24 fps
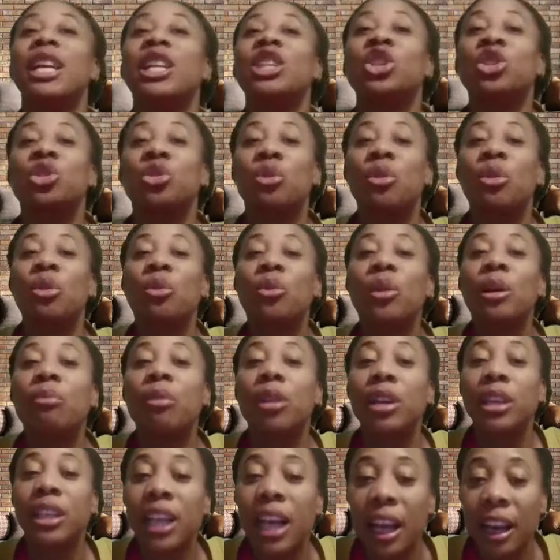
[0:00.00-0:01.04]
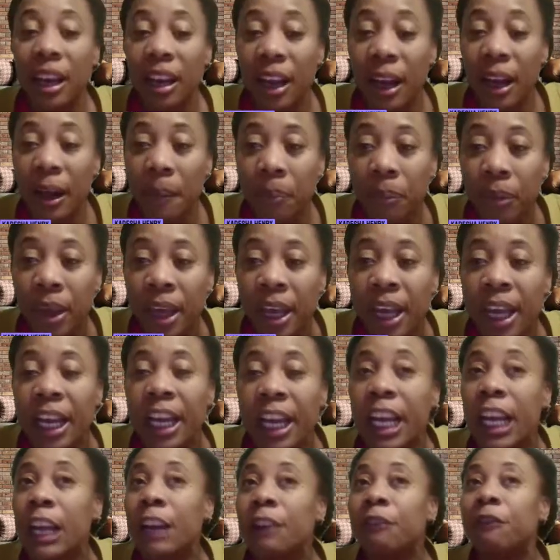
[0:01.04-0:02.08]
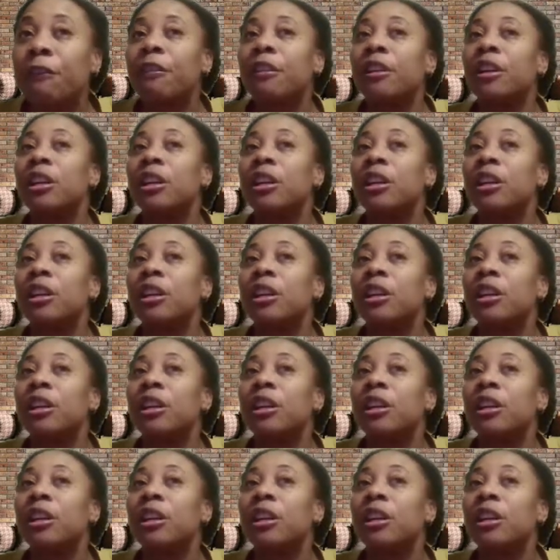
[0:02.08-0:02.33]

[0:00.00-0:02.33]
sure we protect them. If